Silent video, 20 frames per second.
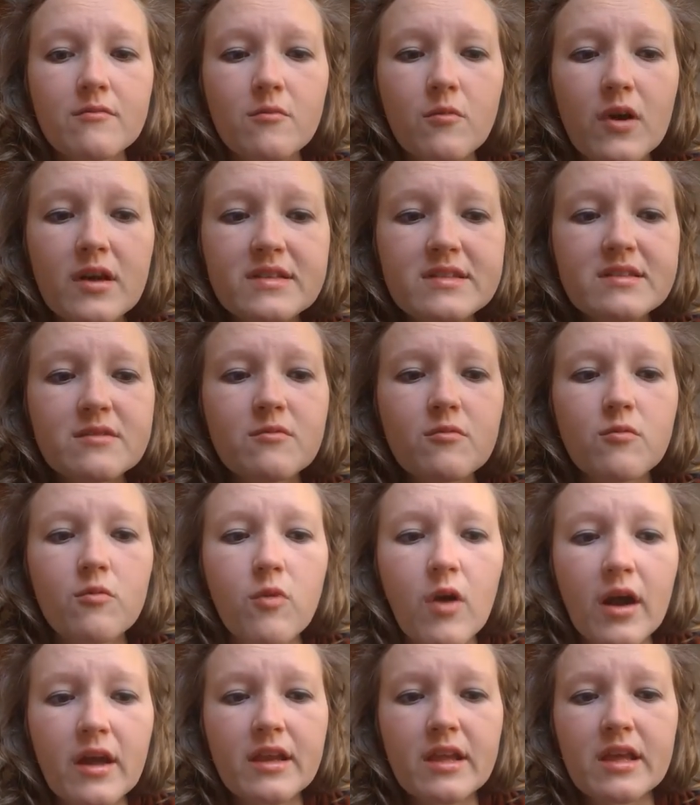wasn't
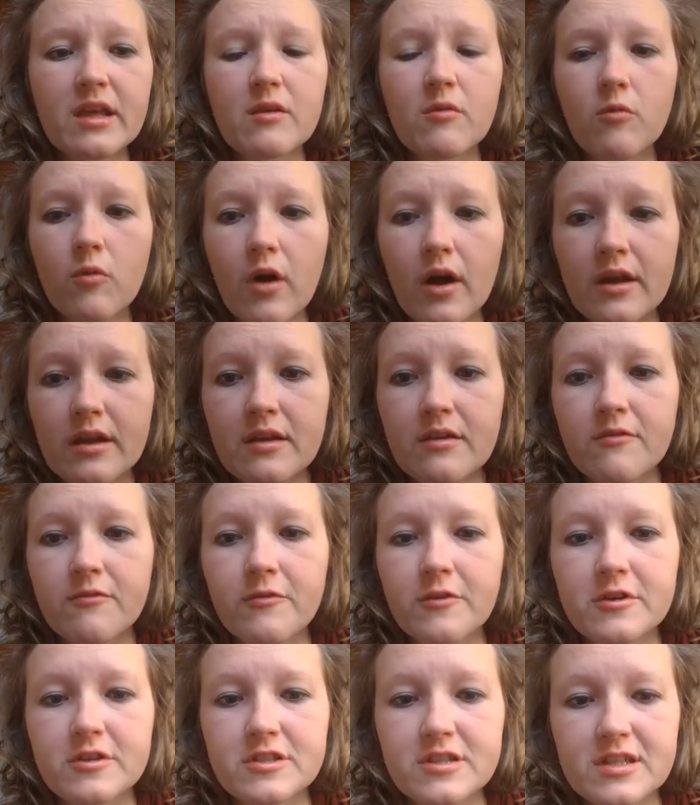what he wanted
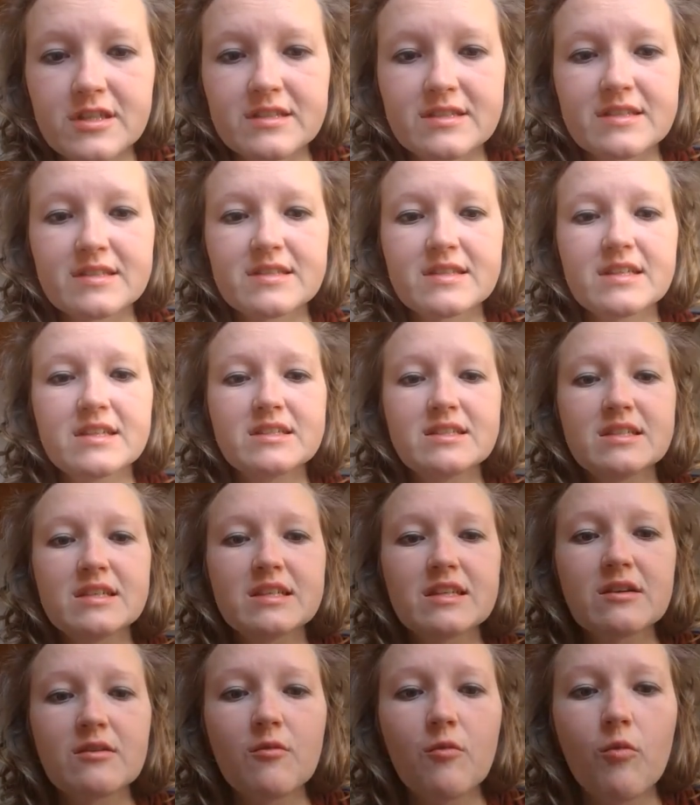for Jesus. He
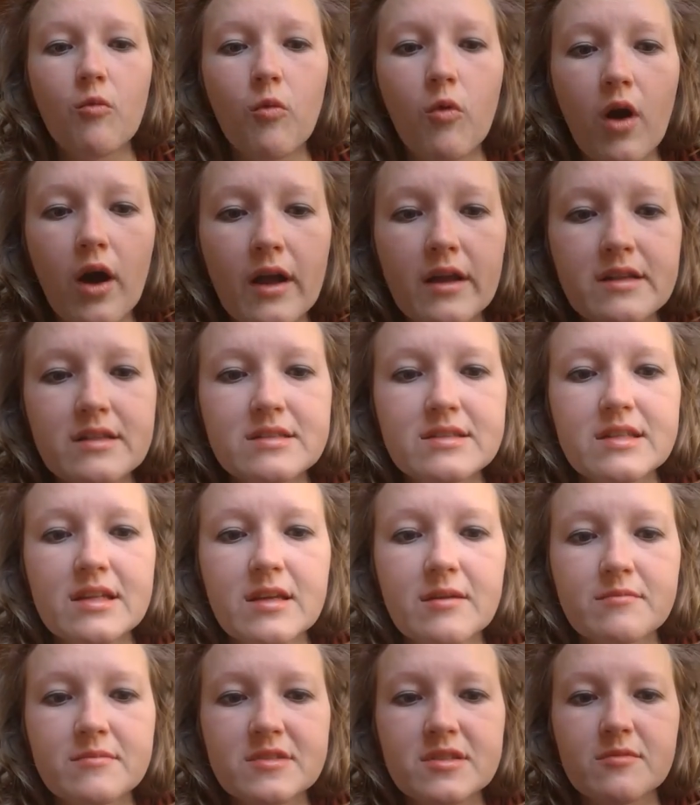didn't want
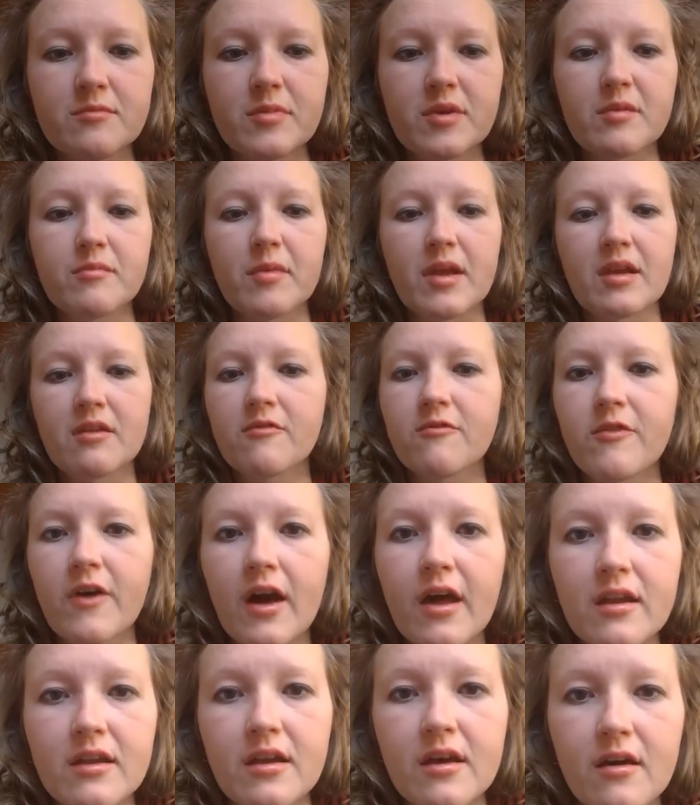him to be made
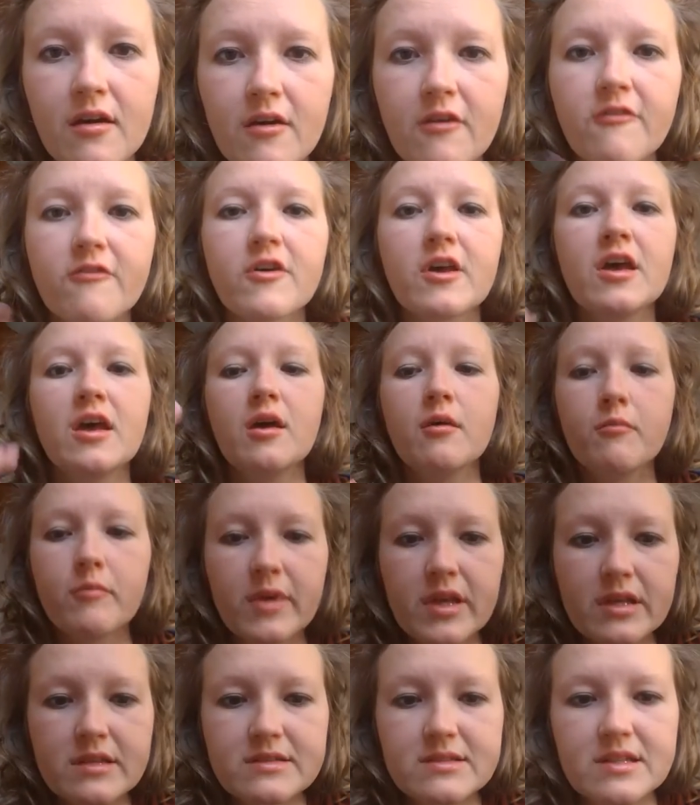fun of,
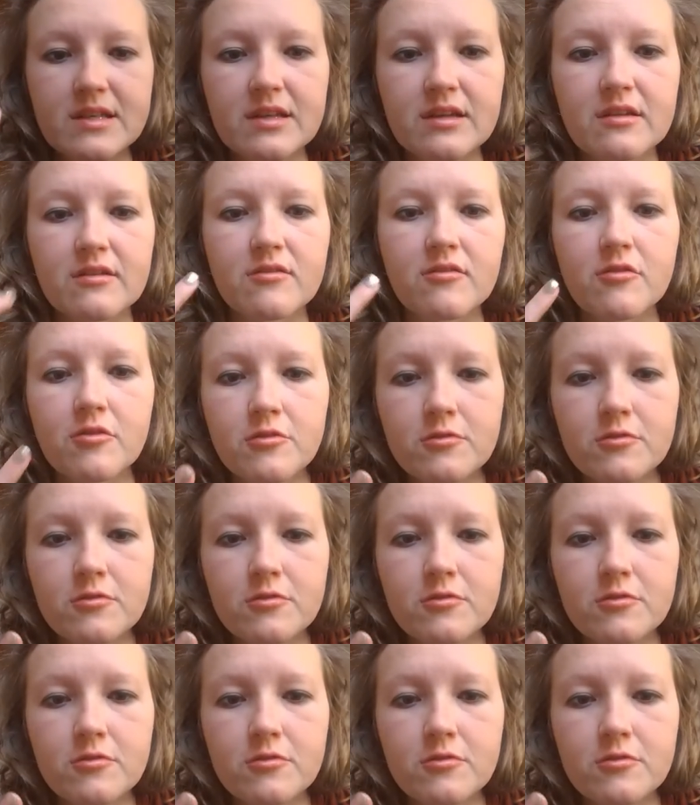beaten,